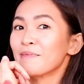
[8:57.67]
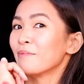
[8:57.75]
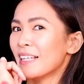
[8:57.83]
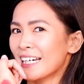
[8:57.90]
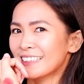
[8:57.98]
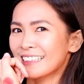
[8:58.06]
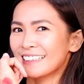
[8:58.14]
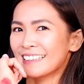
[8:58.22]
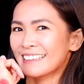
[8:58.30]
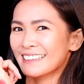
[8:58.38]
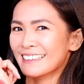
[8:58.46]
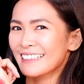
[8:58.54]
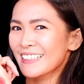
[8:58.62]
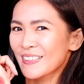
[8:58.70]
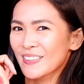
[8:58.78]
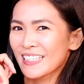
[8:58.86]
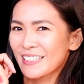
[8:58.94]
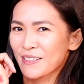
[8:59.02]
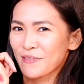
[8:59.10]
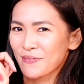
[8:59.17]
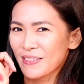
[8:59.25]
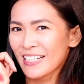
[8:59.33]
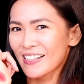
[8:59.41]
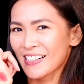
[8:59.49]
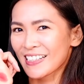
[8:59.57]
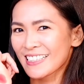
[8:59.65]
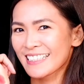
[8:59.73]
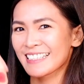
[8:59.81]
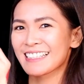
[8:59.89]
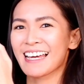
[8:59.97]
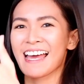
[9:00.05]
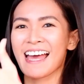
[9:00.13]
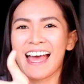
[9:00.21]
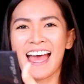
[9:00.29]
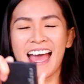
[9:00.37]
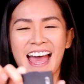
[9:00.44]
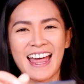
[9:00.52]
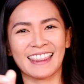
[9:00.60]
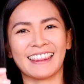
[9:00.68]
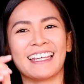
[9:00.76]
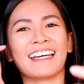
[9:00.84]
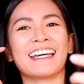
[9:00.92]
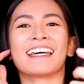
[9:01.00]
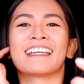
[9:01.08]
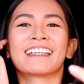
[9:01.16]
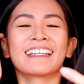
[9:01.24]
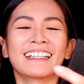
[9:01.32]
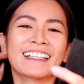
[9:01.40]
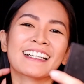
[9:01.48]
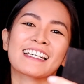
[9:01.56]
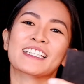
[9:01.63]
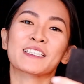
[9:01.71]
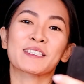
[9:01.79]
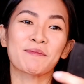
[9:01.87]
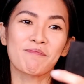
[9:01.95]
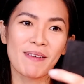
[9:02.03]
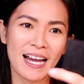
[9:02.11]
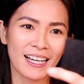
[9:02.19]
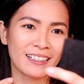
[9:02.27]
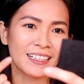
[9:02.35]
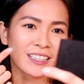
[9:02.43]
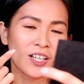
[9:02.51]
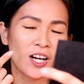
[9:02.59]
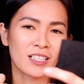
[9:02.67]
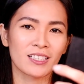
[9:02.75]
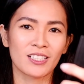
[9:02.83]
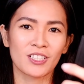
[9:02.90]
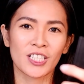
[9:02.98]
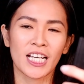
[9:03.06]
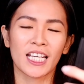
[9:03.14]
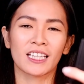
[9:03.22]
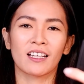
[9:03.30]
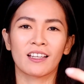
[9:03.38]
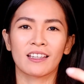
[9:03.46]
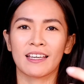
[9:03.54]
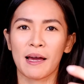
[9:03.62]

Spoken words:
Blend a little using your fingers. And then smile and concentrate on the